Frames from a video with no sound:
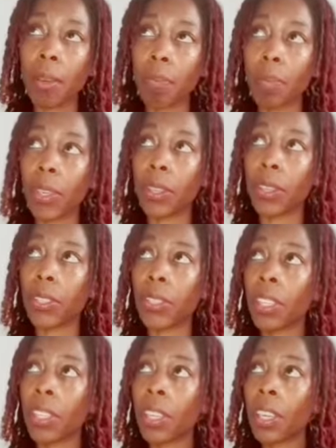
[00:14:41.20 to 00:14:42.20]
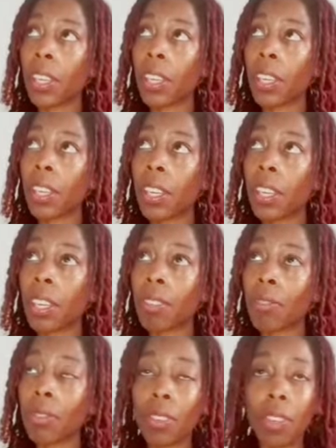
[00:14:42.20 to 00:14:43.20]
that because
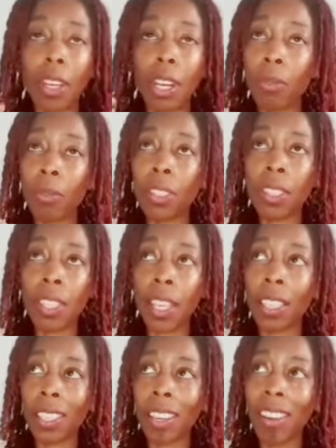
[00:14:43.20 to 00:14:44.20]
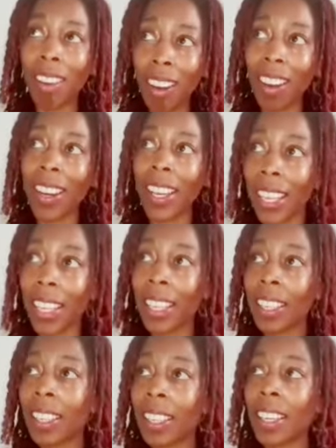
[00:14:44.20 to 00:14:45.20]
I would say as high
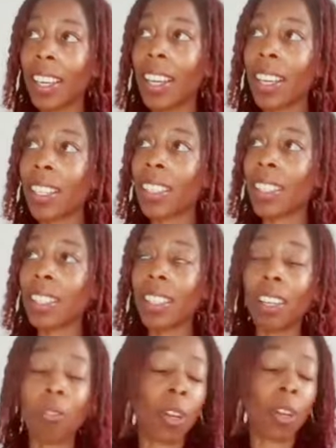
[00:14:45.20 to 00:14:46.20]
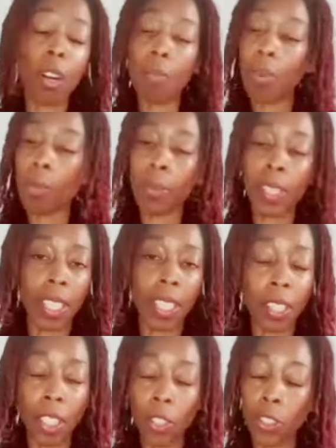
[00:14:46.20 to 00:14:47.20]
as I can't put a
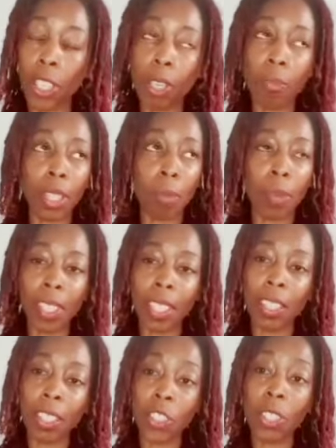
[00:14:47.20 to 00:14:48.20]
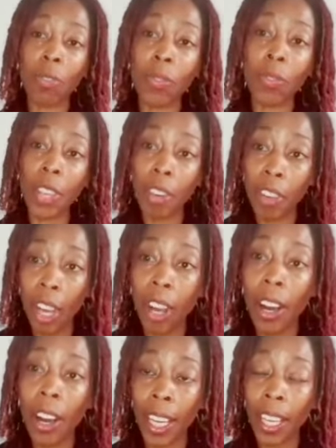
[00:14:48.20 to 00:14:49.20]
percentage on it, but the percentage is very
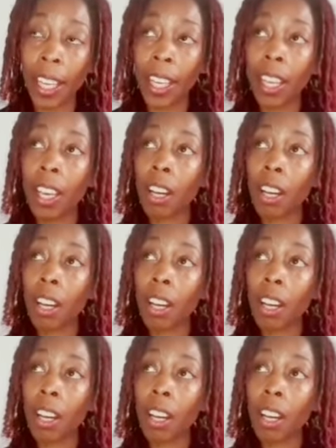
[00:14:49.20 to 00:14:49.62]
high